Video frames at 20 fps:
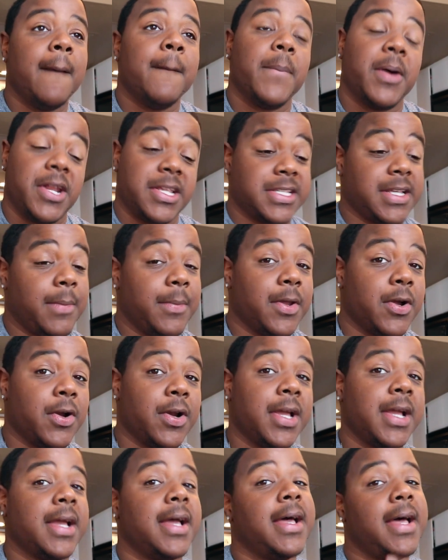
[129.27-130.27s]
but as I'm
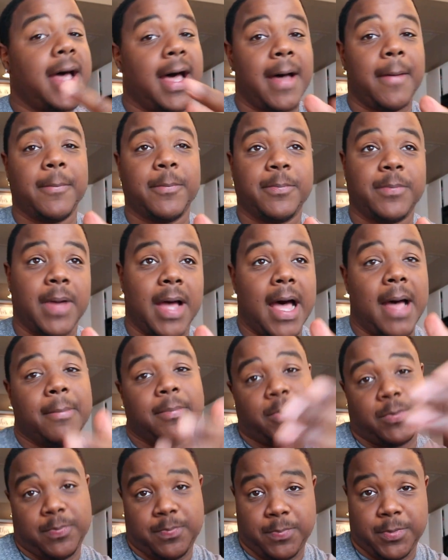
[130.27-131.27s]
learning,
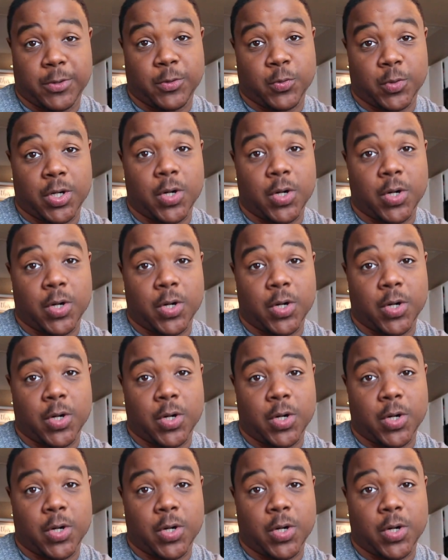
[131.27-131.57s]
I'm just